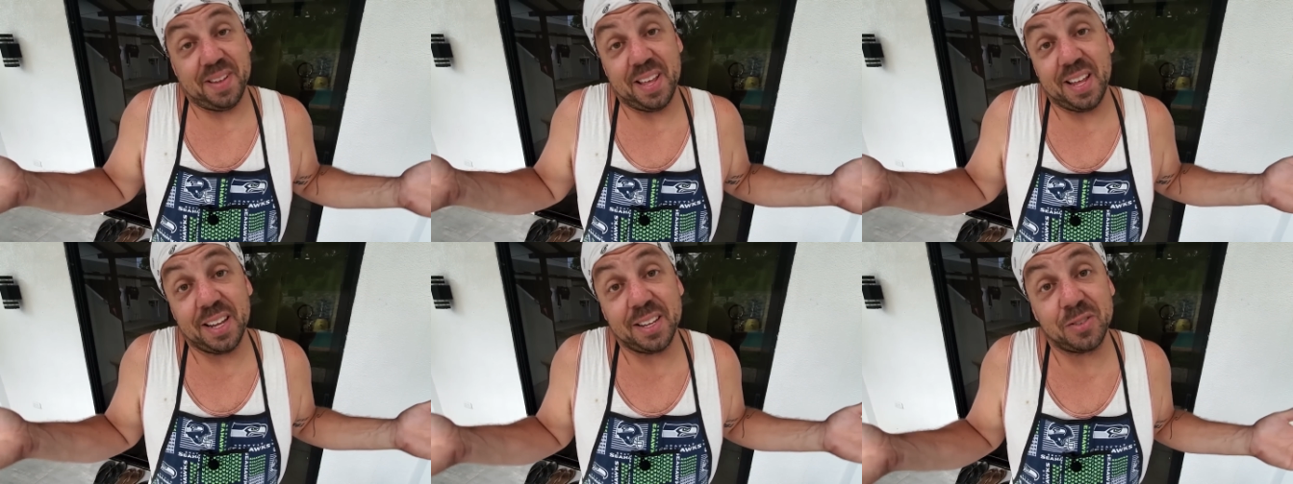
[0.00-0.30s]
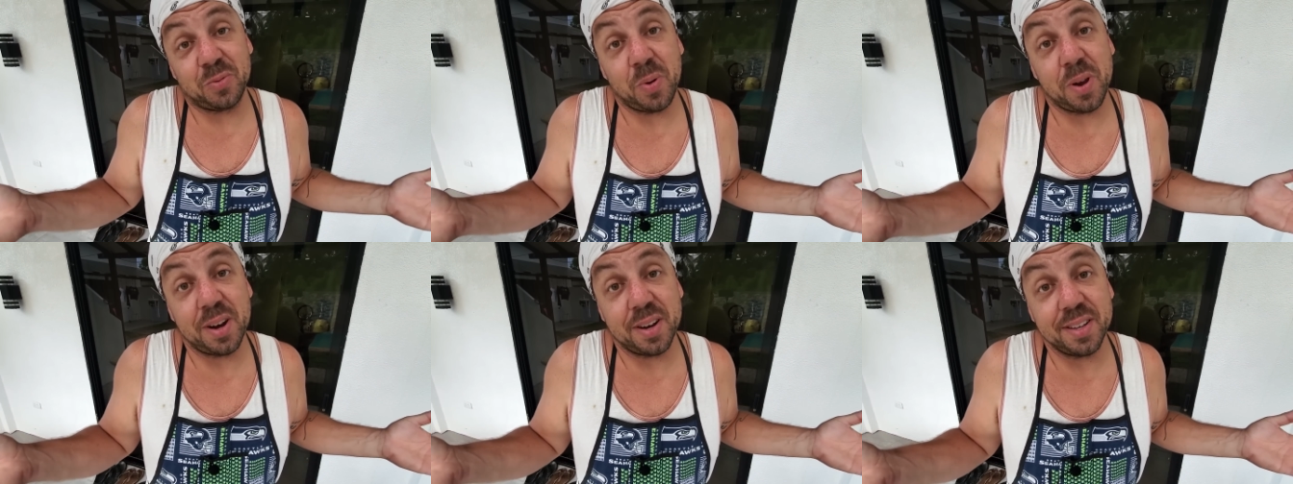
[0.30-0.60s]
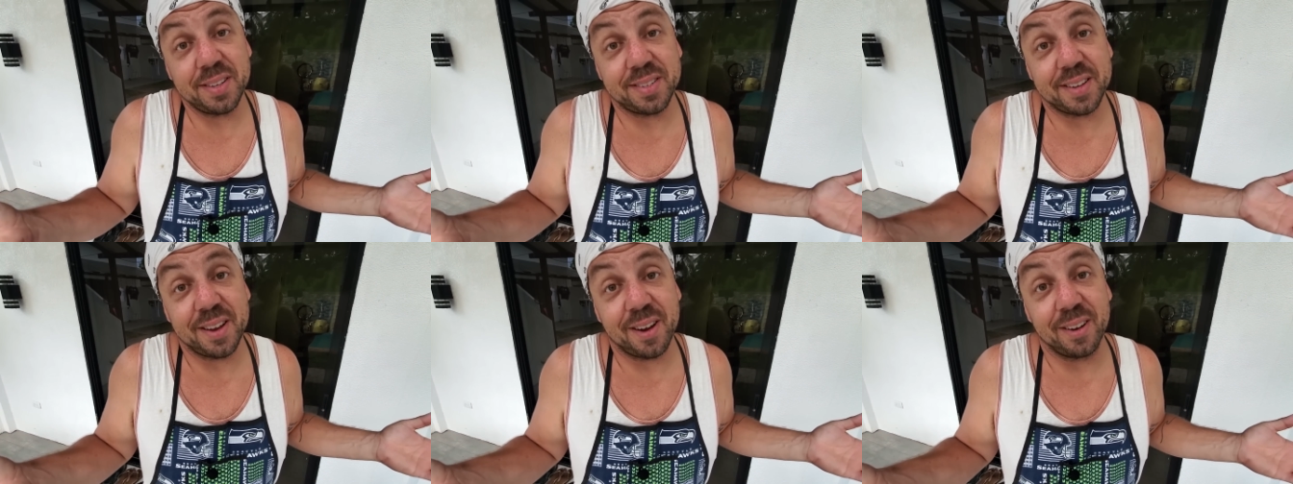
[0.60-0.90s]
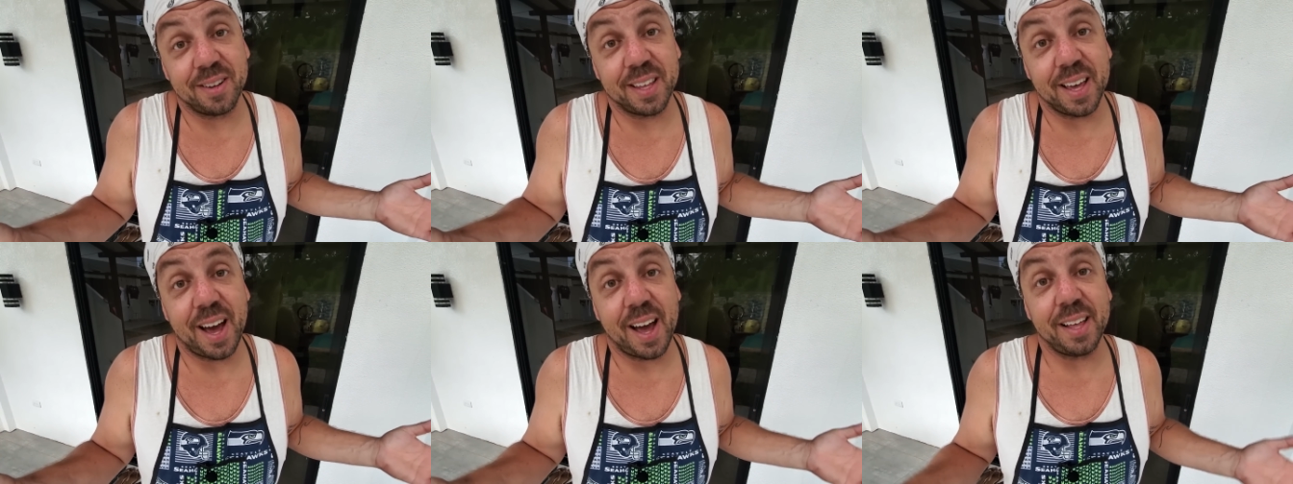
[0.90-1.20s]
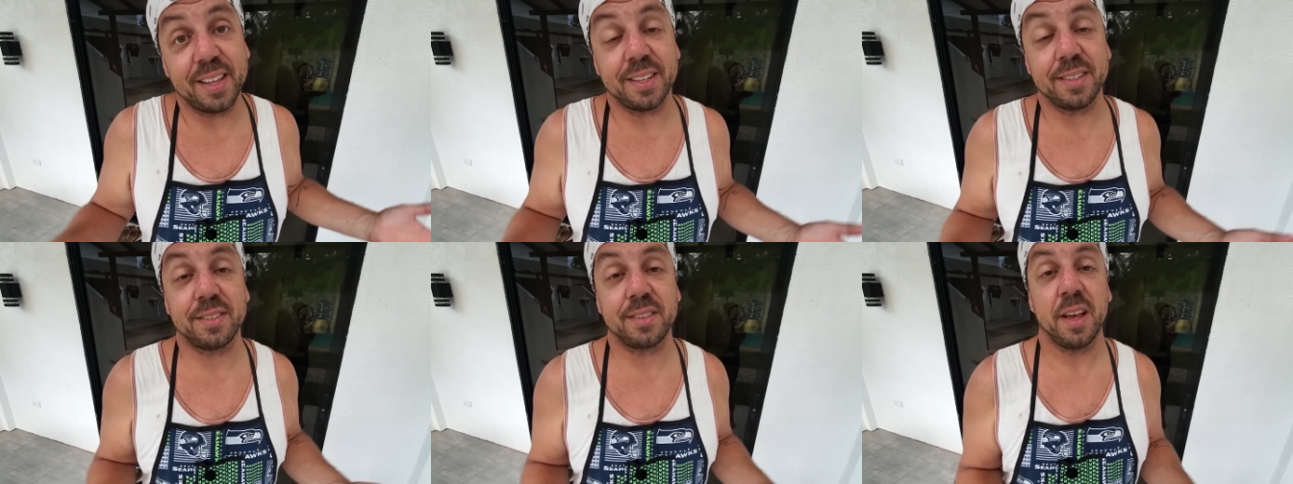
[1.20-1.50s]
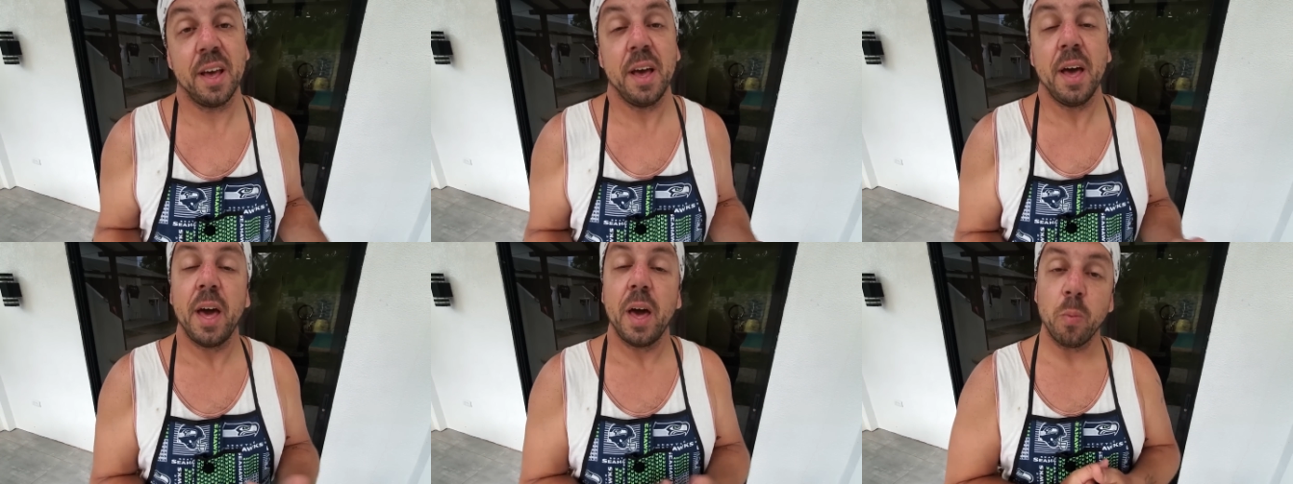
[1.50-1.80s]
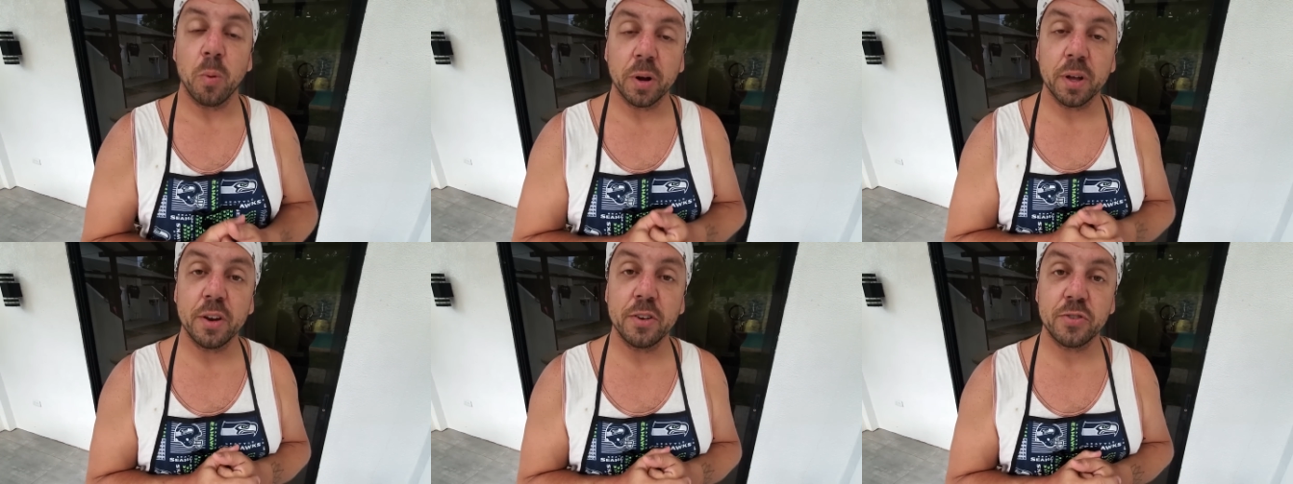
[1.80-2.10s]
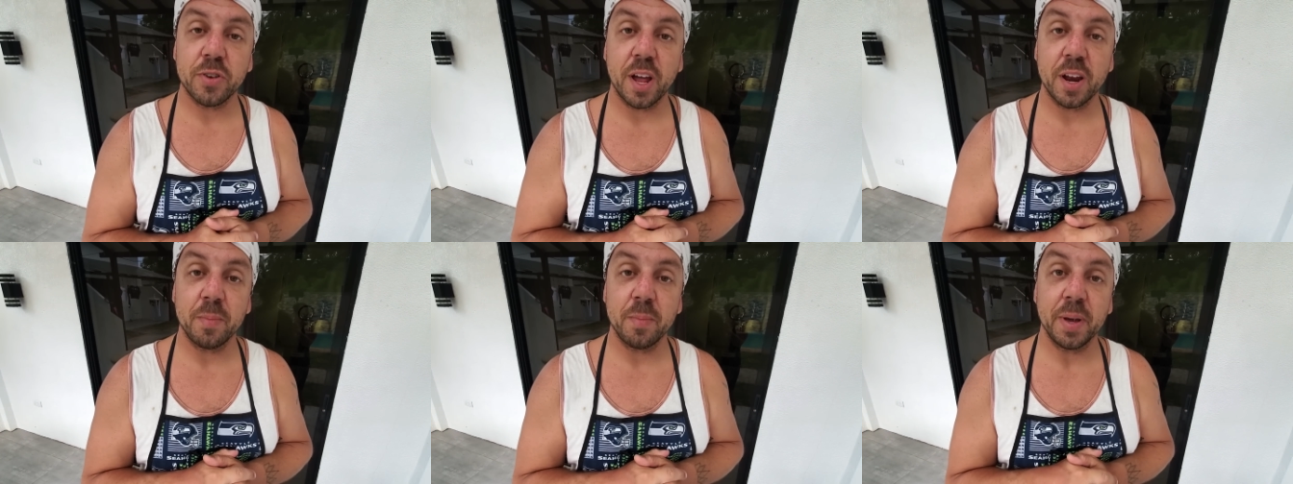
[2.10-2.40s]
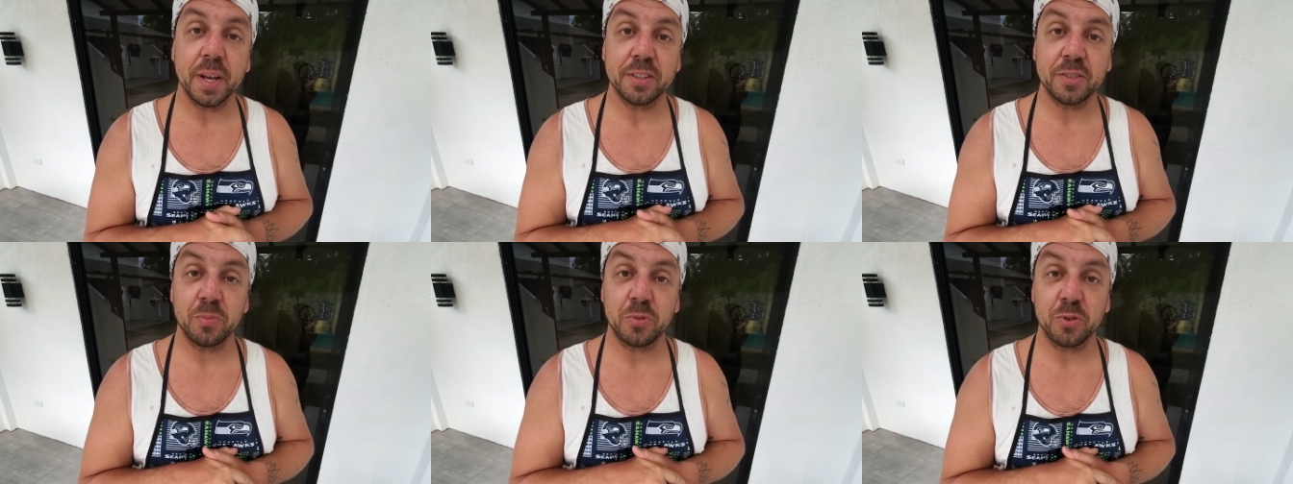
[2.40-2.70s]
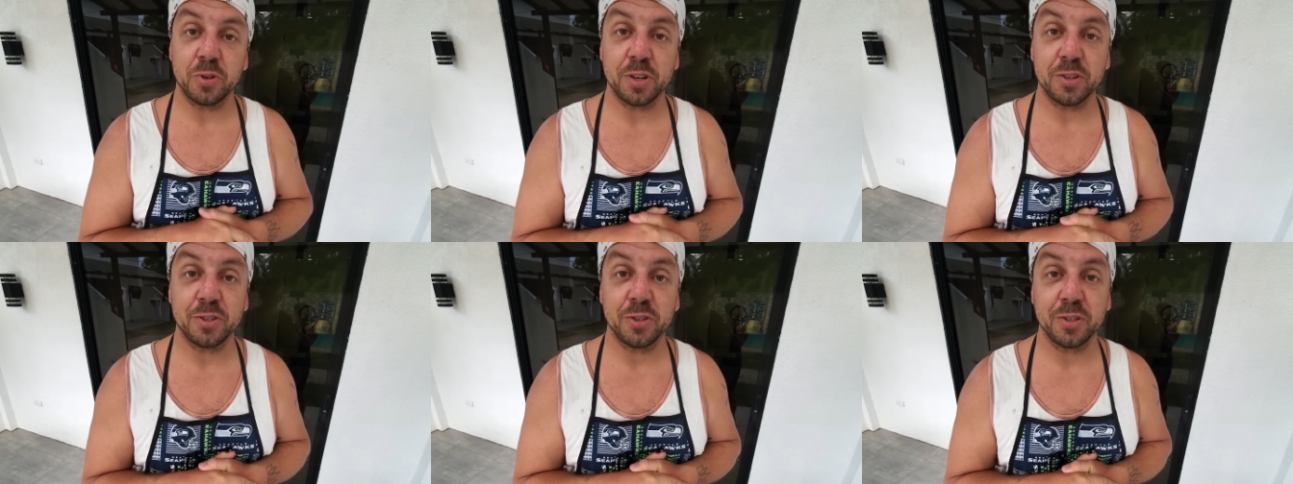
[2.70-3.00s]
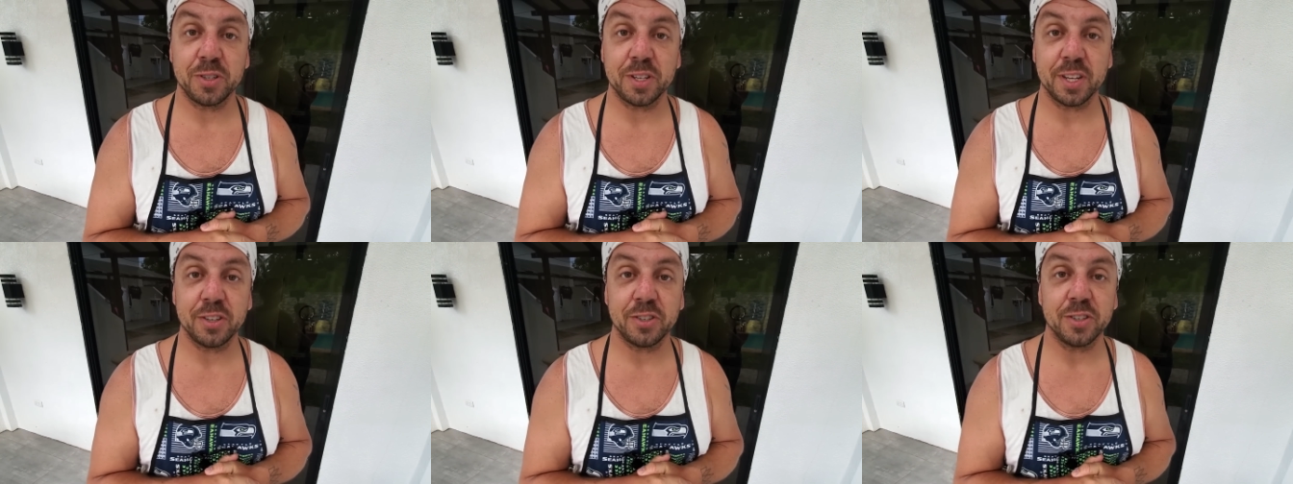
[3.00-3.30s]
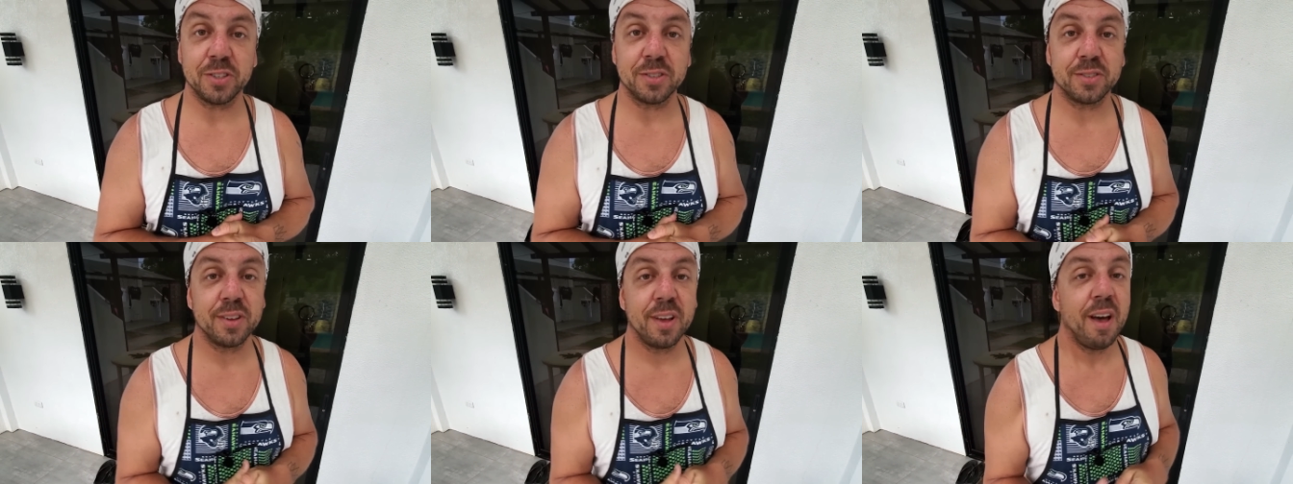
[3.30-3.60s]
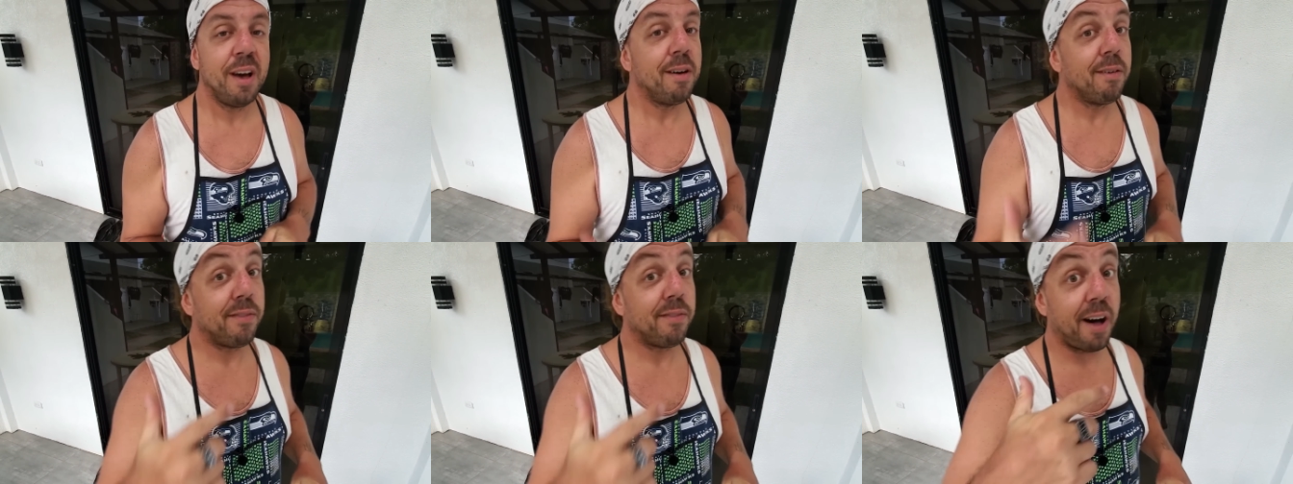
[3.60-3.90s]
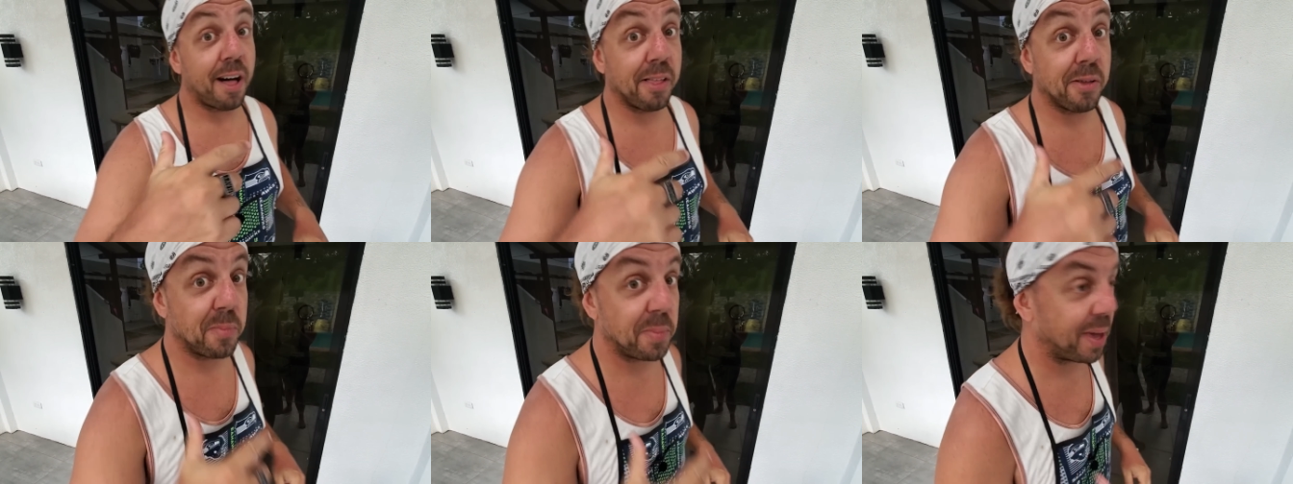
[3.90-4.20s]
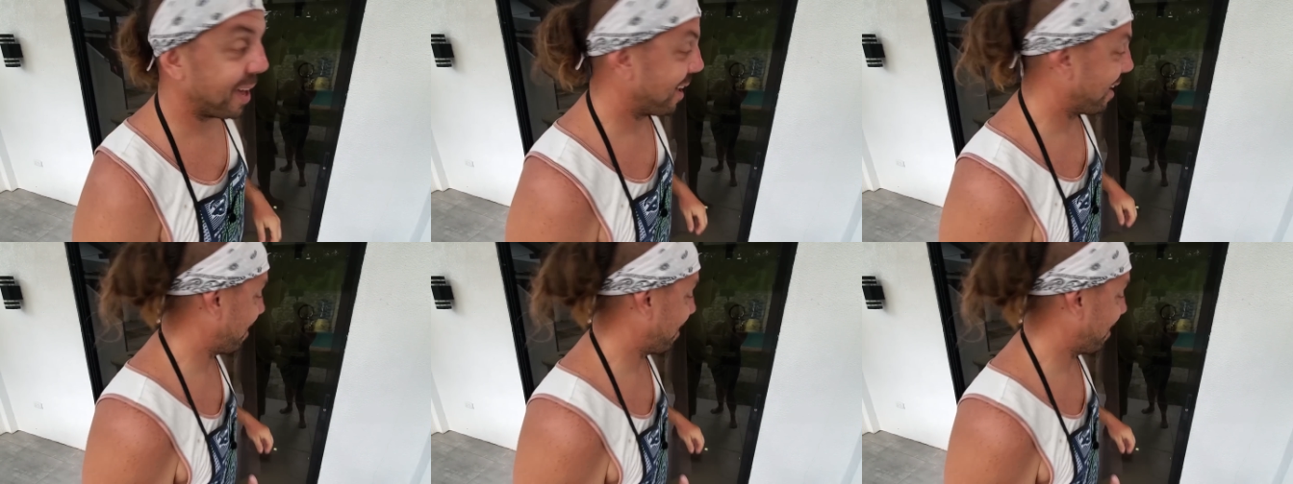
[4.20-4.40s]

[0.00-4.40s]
it is what it is here in the islands. And we're gonna try to make some traditional dishes. Follow me.